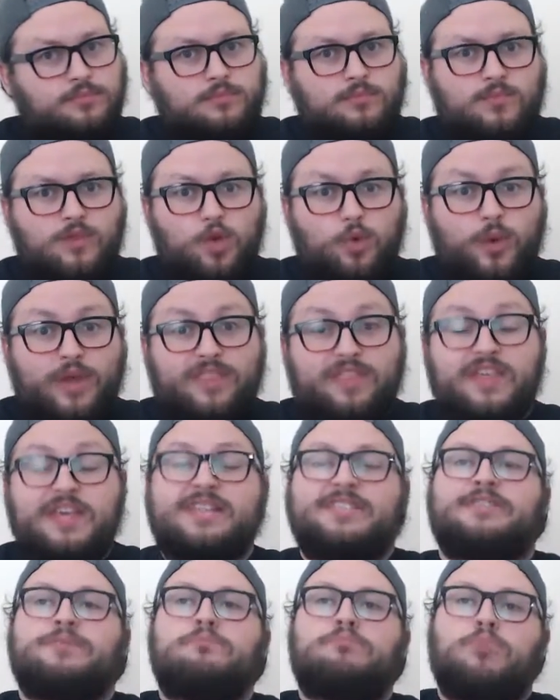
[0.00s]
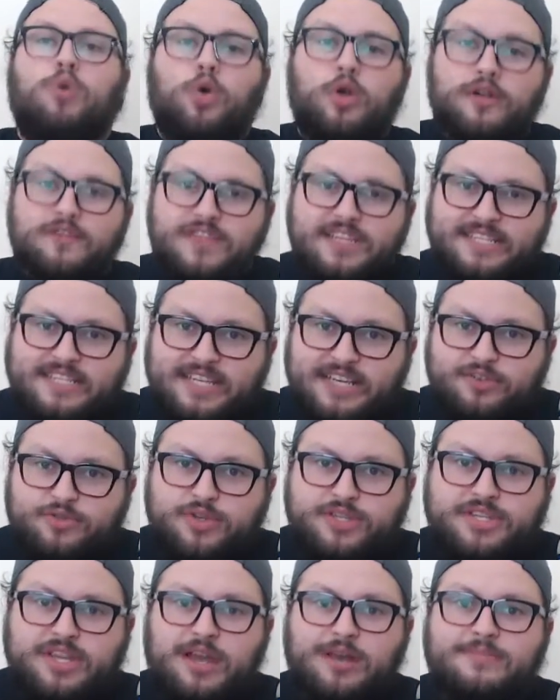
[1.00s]
with this, more of the
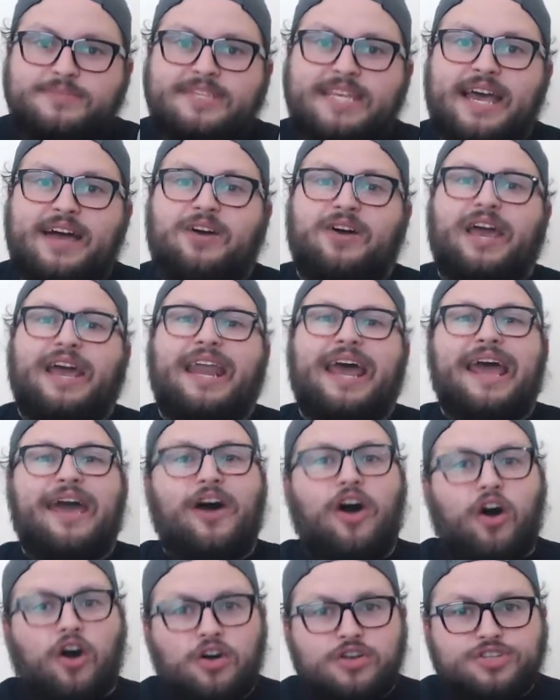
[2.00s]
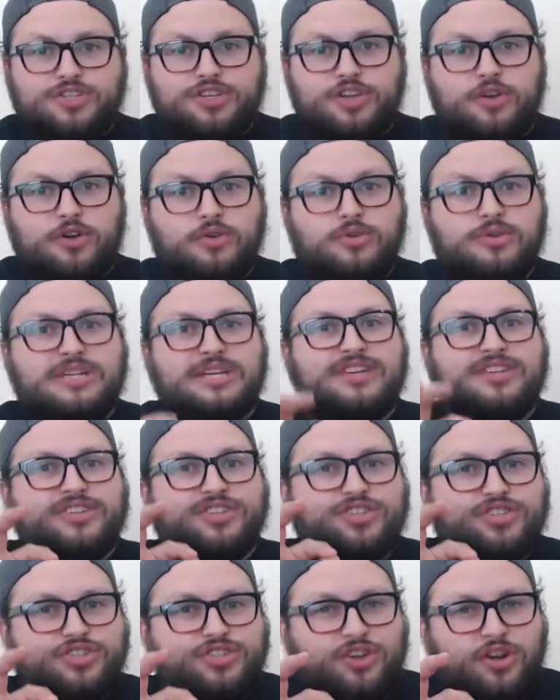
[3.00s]
citrus comes out, and I also
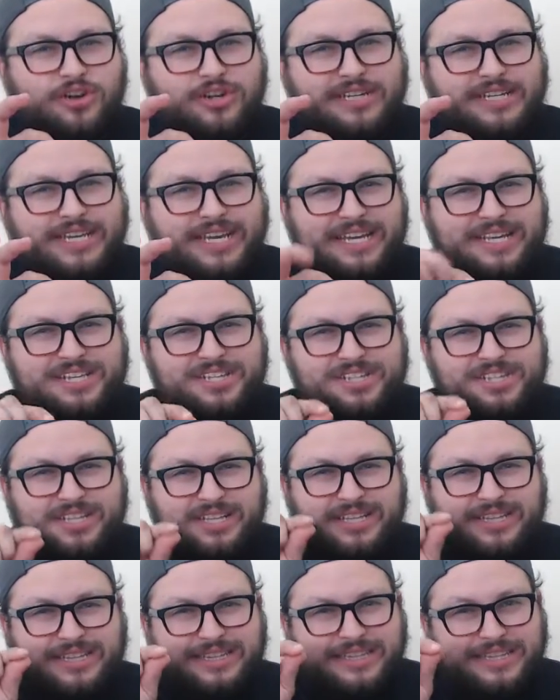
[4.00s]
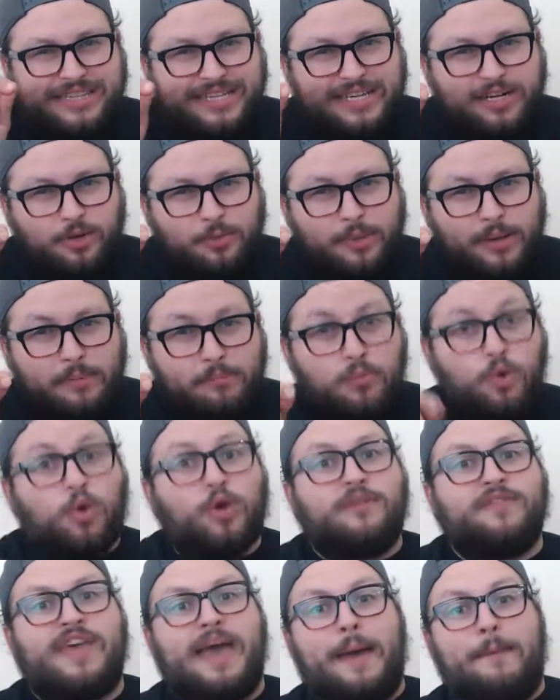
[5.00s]
start to get just a little bit more
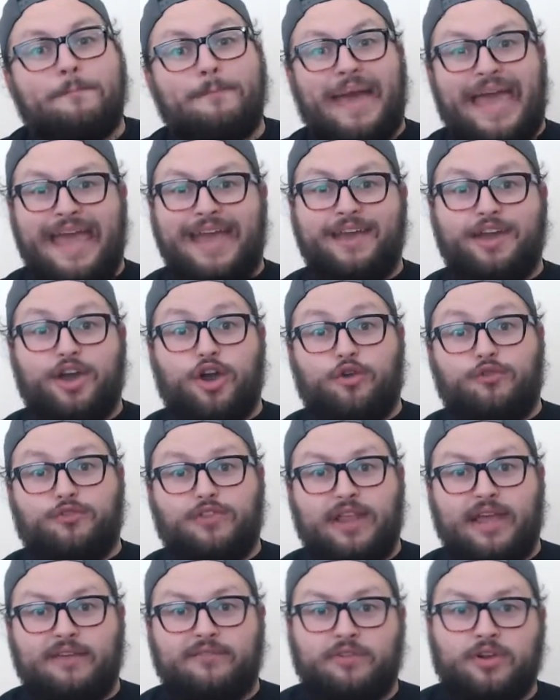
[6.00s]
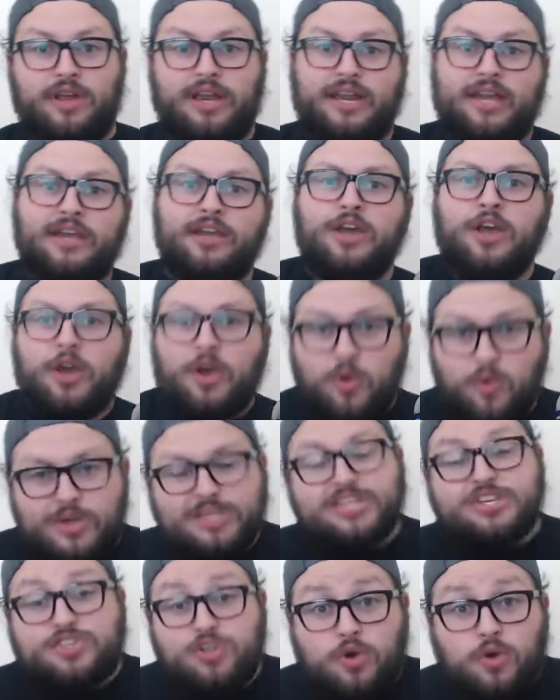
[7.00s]
of that mango flavor in it, which
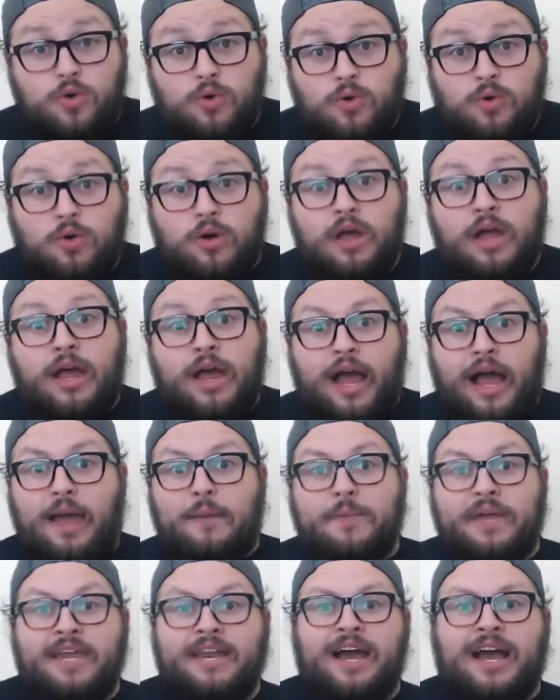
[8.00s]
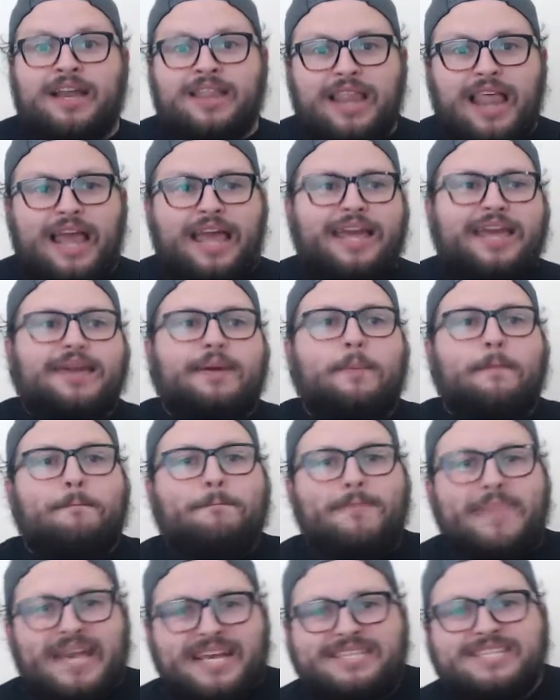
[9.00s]
is cool. I mean, I like
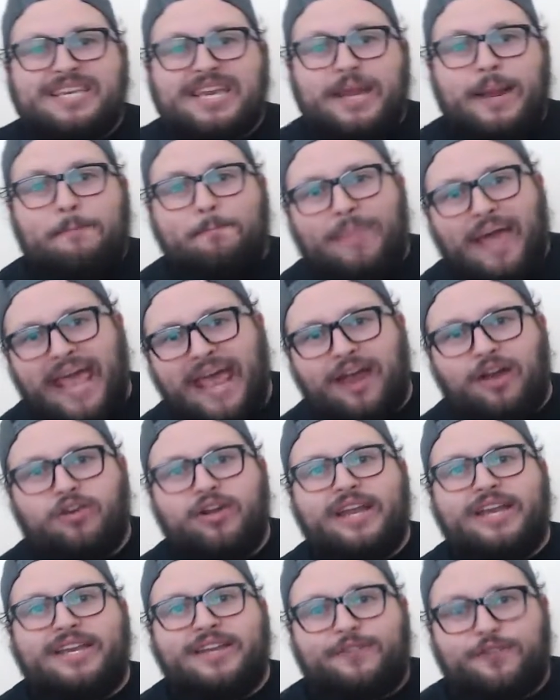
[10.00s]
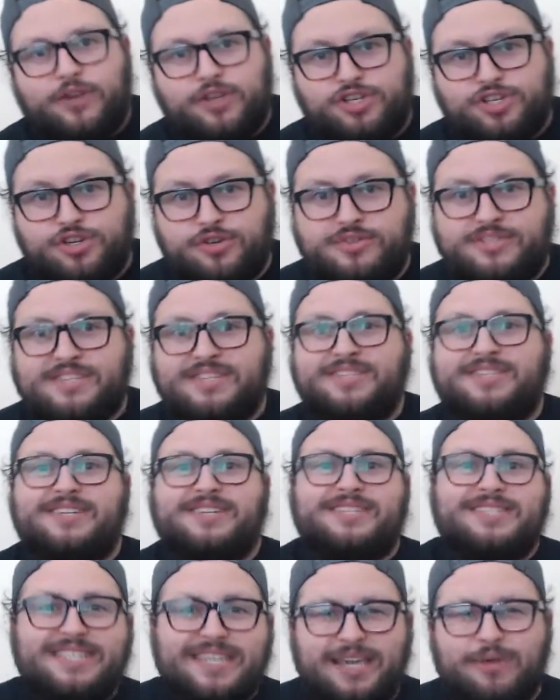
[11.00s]
mixing and pairing different juices to
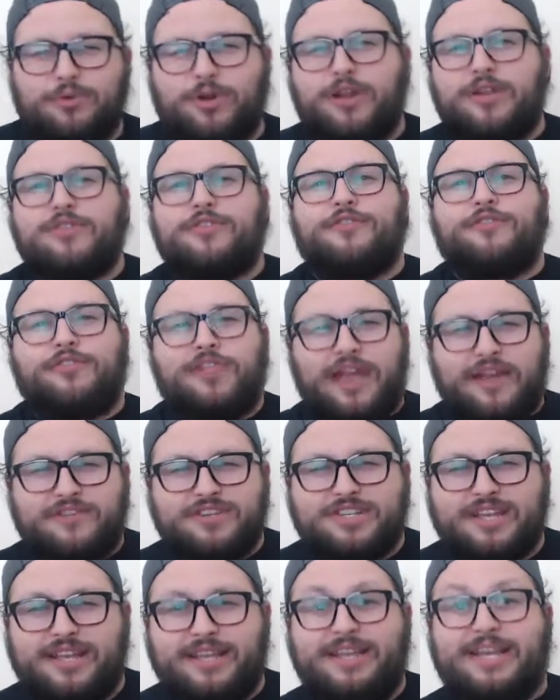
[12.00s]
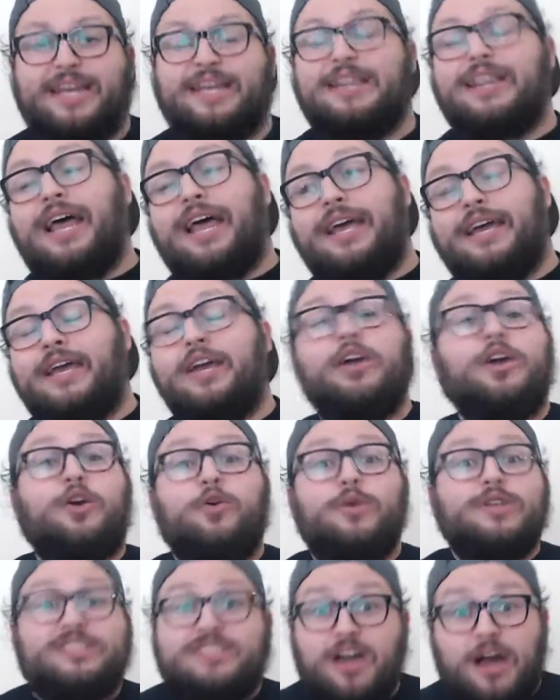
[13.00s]
see what other flavors I can get. Like
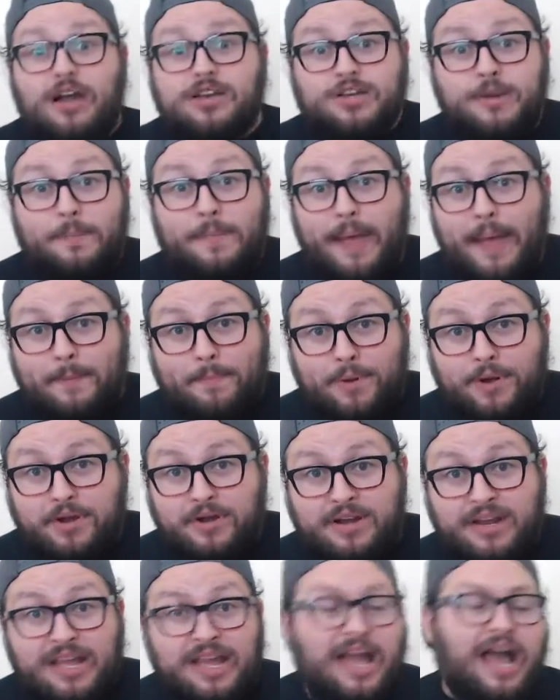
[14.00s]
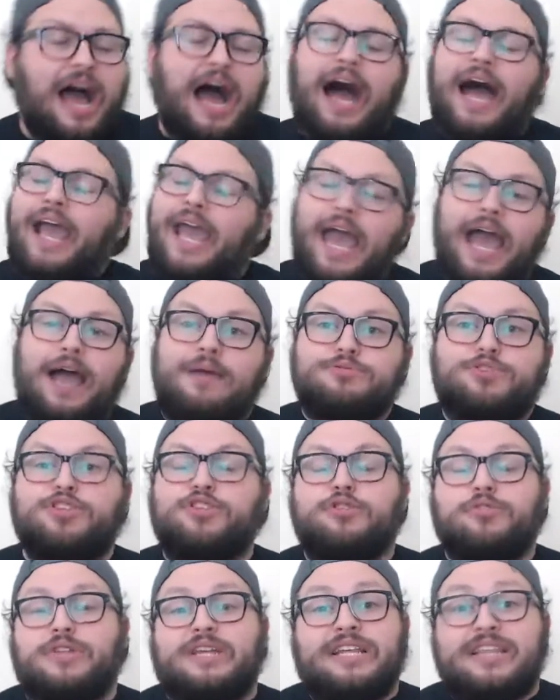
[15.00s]
with Dr. Pepper, I
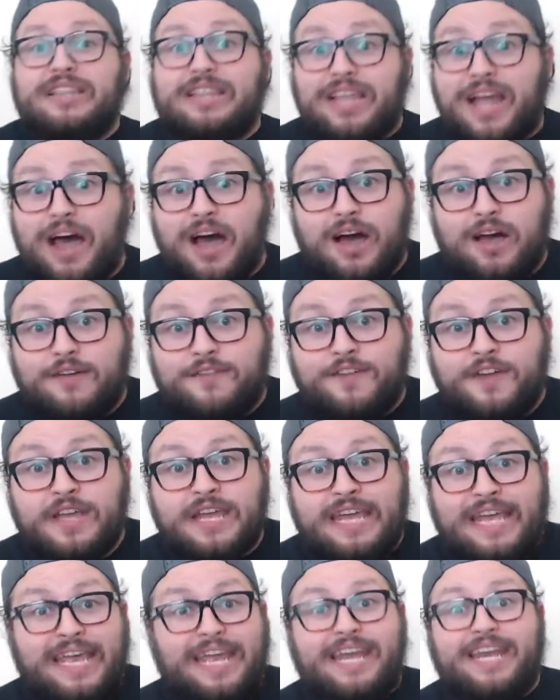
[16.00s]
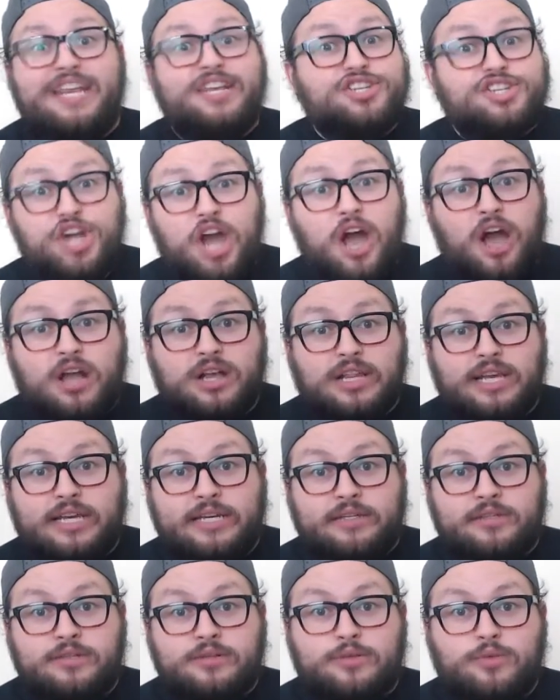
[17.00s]
absolutely love eating chocolate
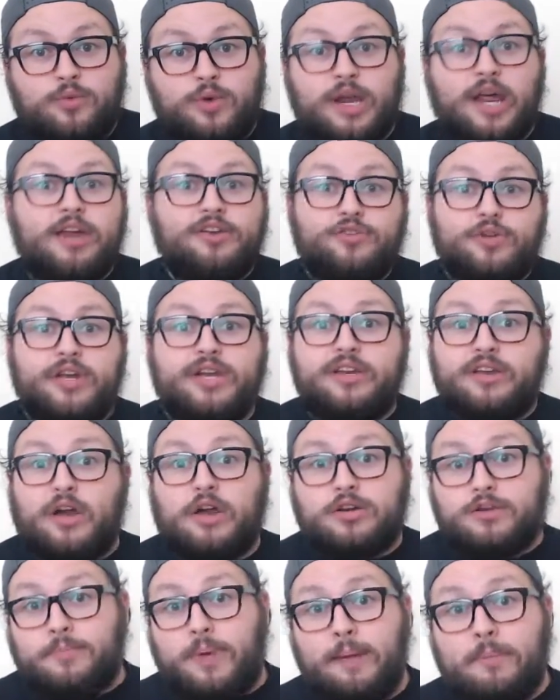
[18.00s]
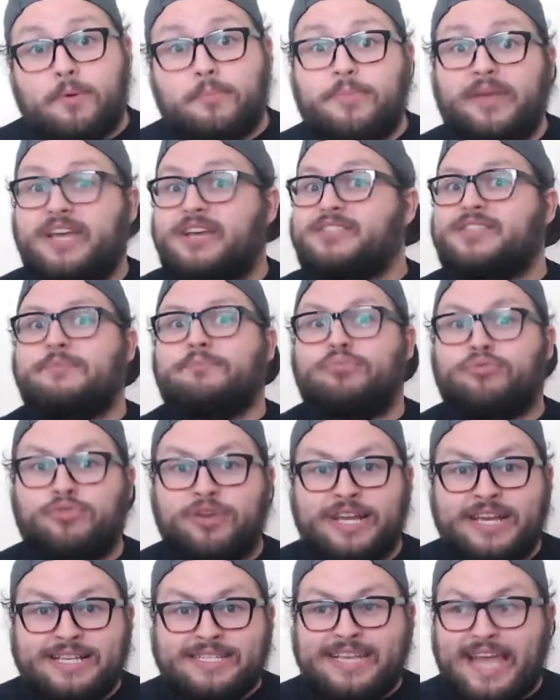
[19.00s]
when I drink a Dr. Pepper because it
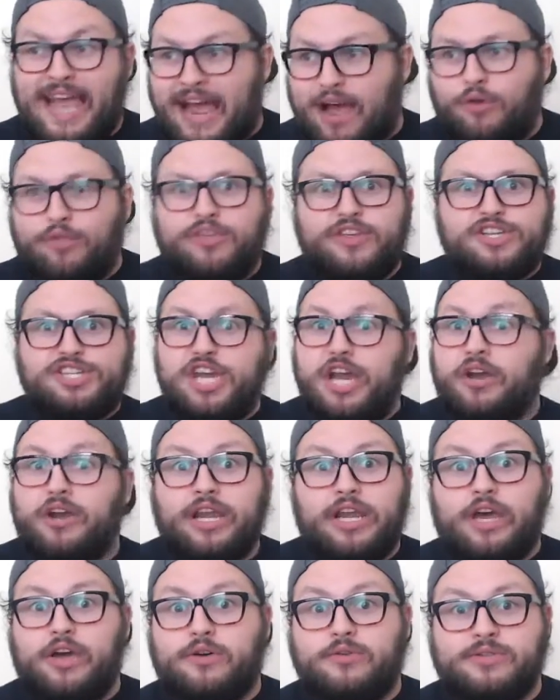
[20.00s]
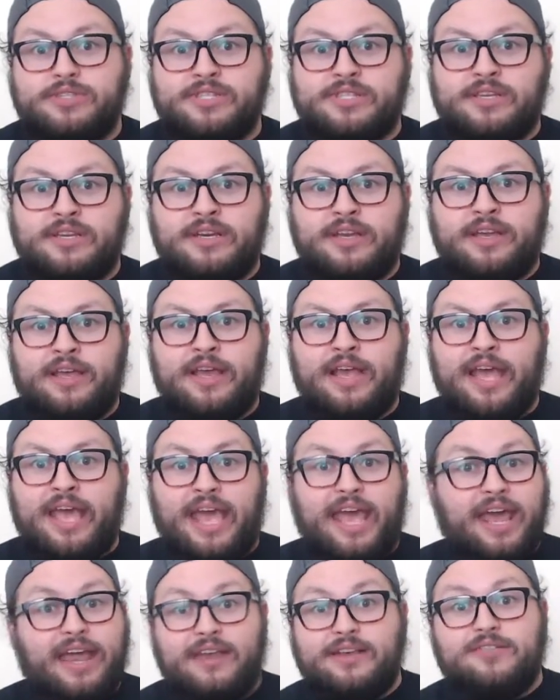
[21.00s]
brings out the cherry notes.
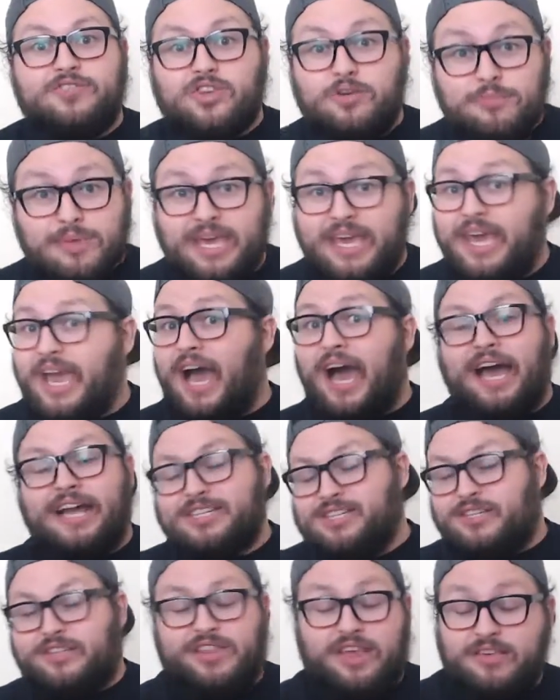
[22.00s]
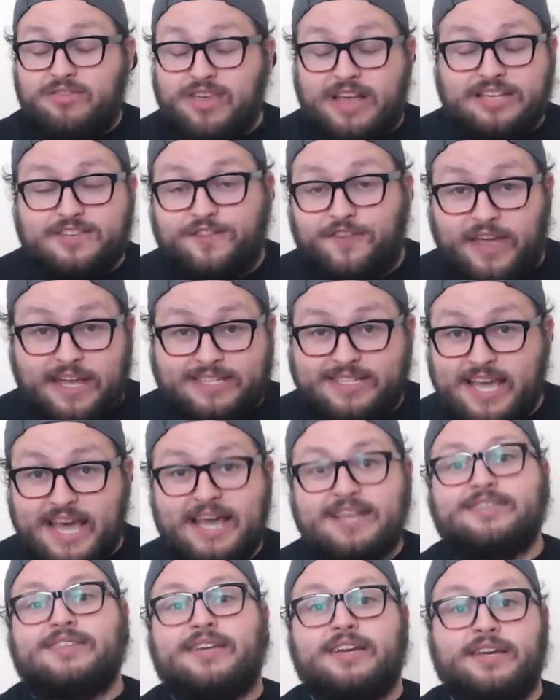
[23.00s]
And to me, I just think that's
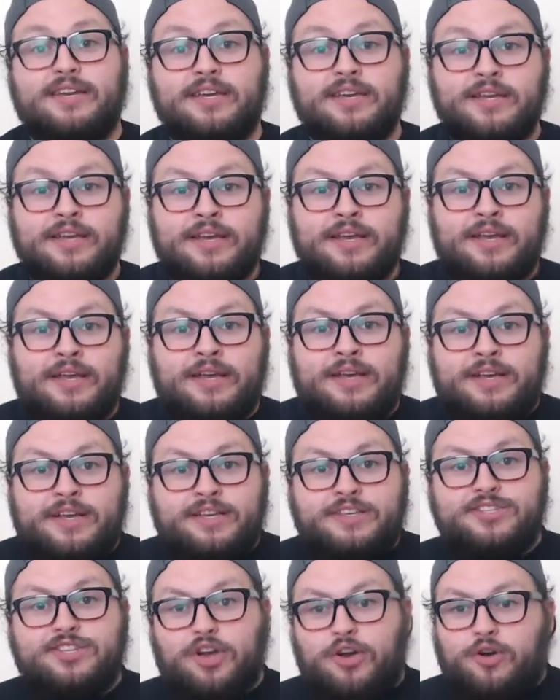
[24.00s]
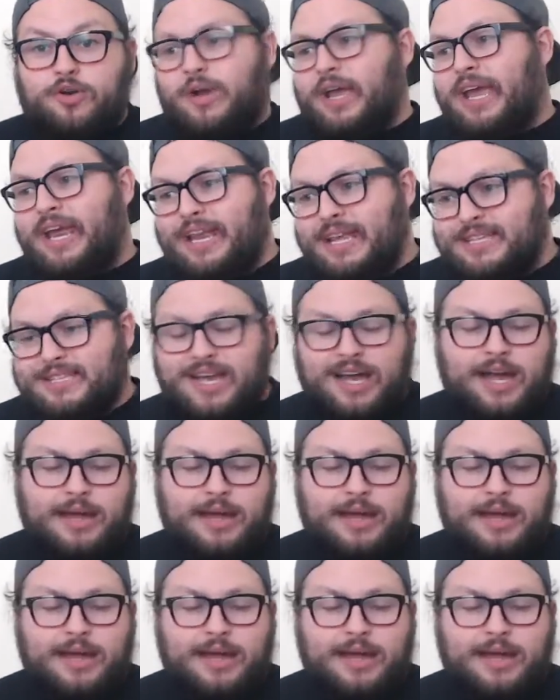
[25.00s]
fantastic. So anytime